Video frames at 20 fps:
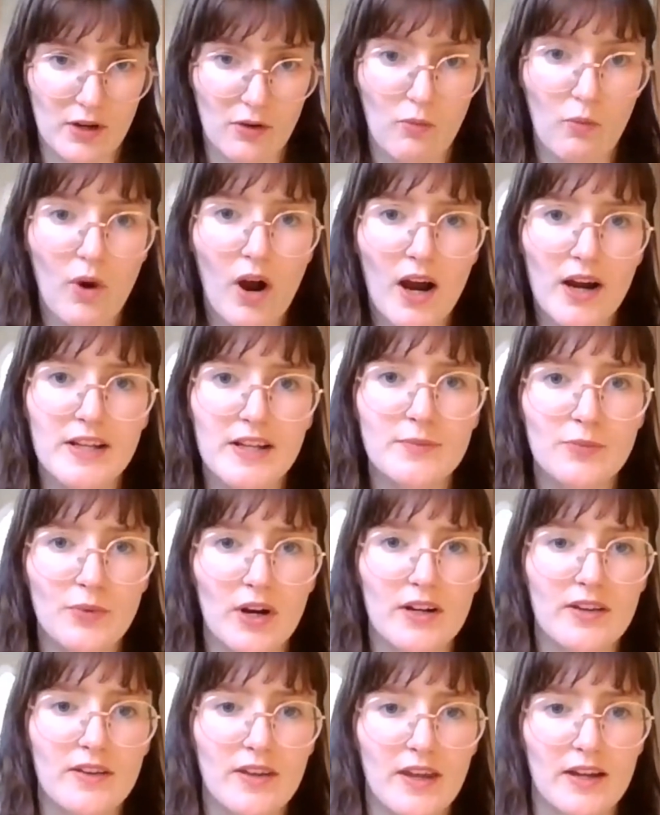a
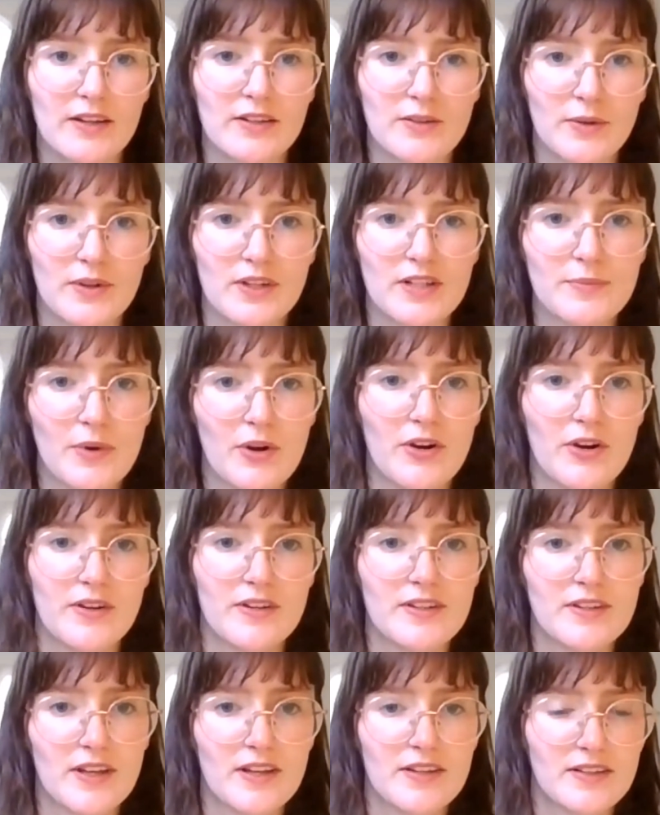widespread thing to
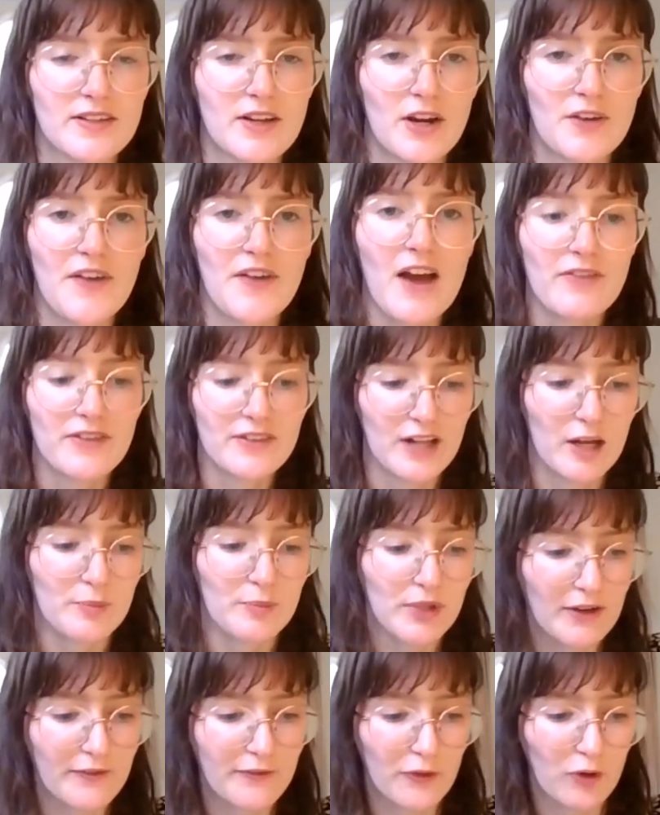experience this, and kind of having
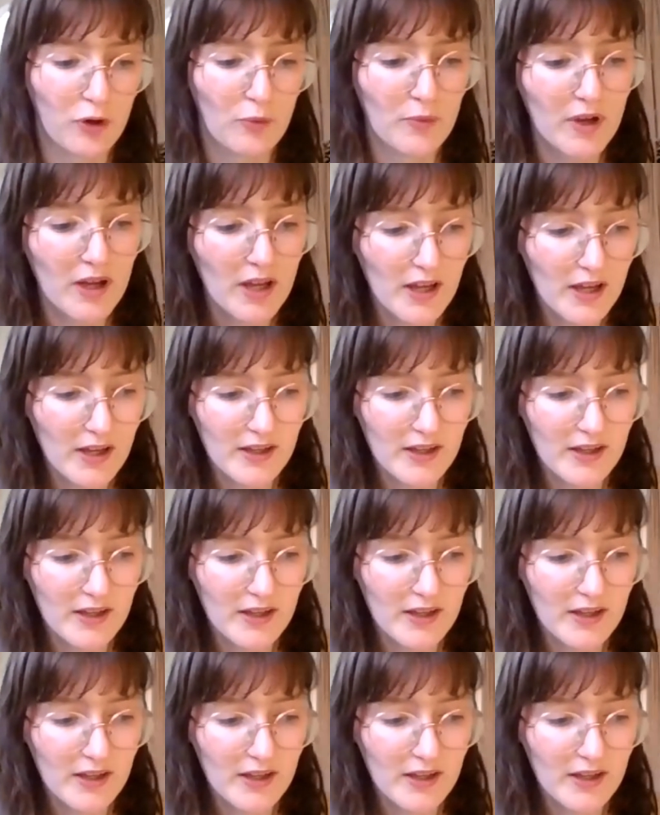that platform